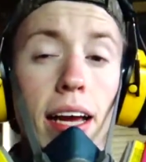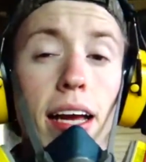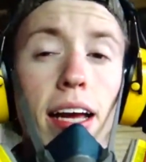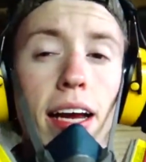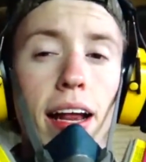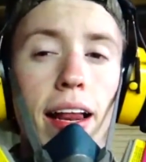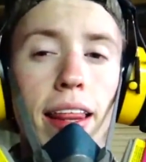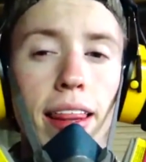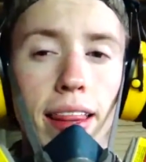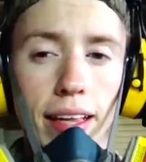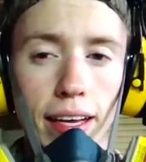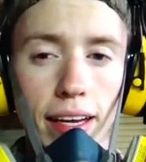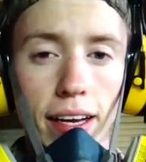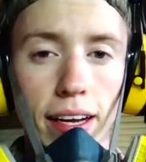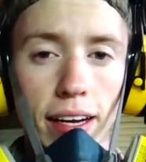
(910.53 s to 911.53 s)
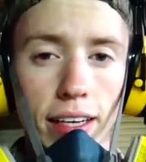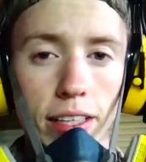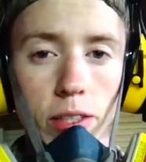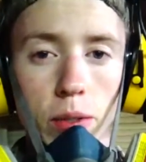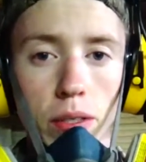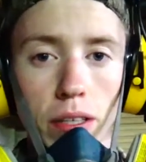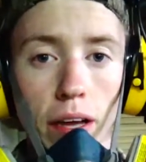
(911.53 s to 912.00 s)
and I think I'm gonna
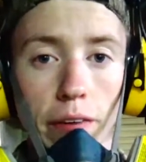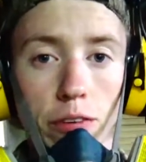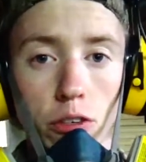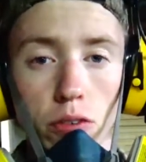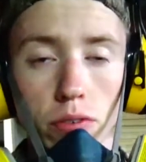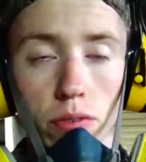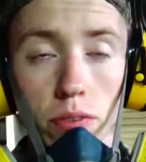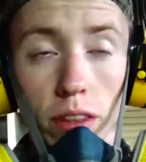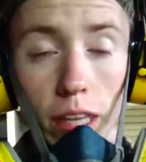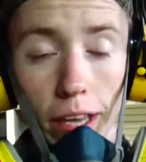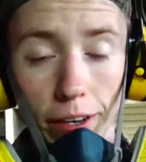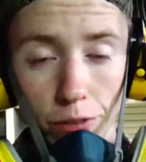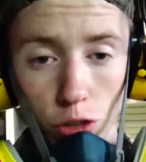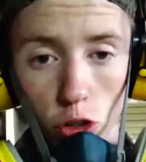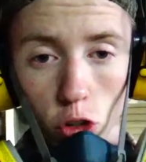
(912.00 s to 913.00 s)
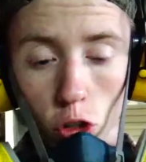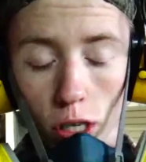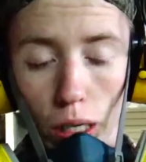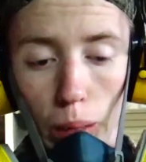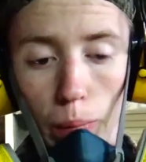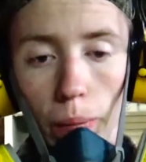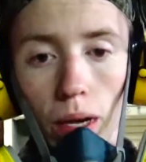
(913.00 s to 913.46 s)
do a live
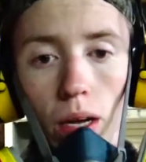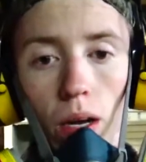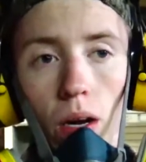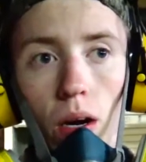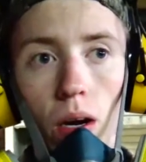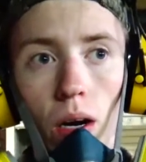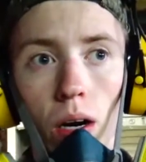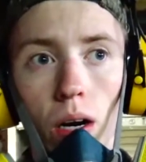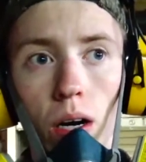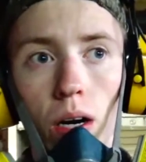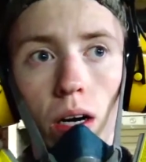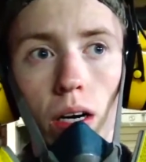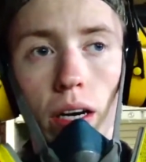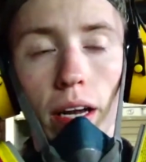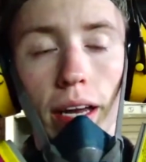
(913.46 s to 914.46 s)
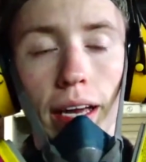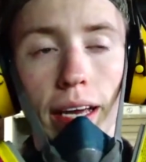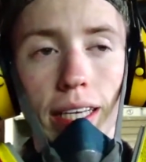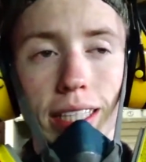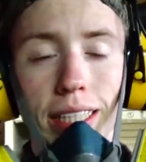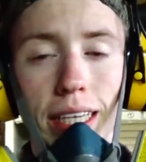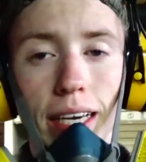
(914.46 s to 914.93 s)
stream on a
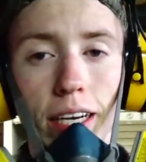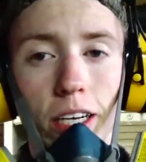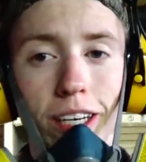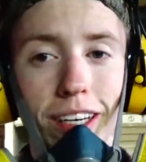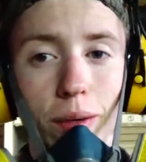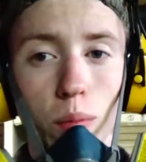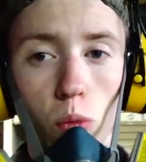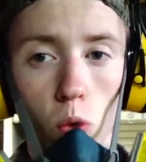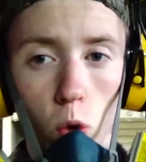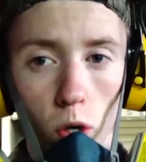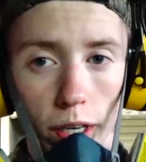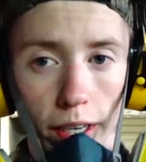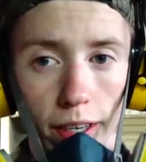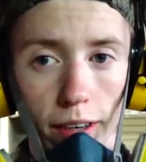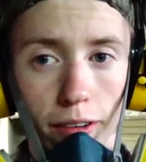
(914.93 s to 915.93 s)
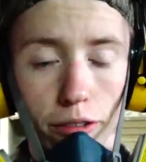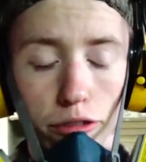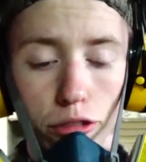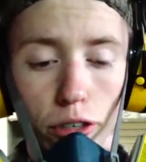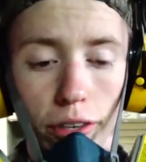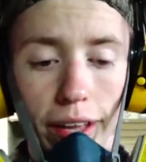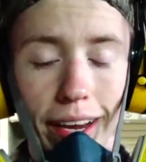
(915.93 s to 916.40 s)
Saturday morning
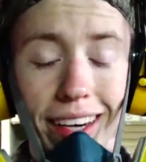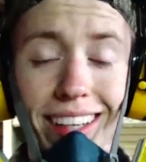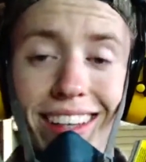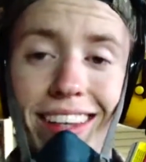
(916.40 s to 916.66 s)
for that.